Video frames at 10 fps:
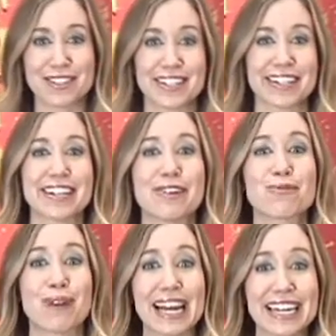facility
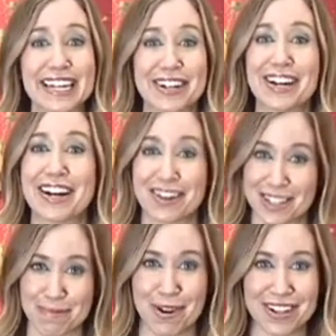right here in our
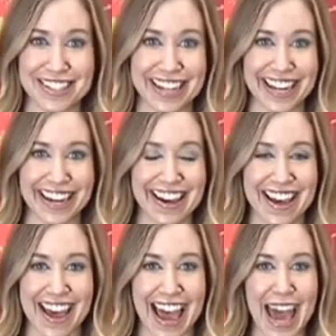small city.
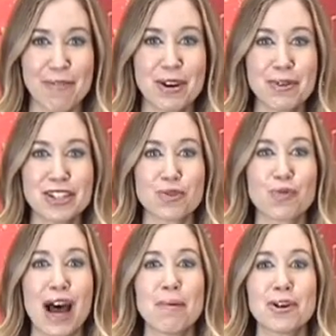And we wish
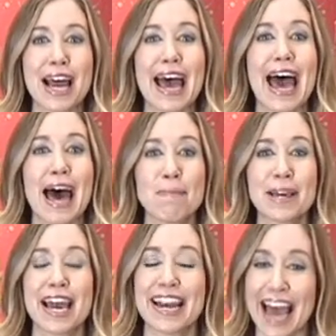Robert a
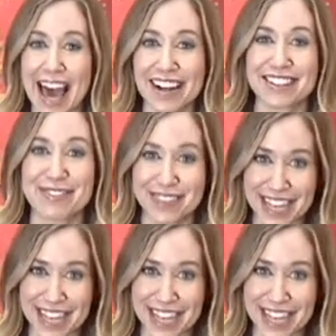happy and active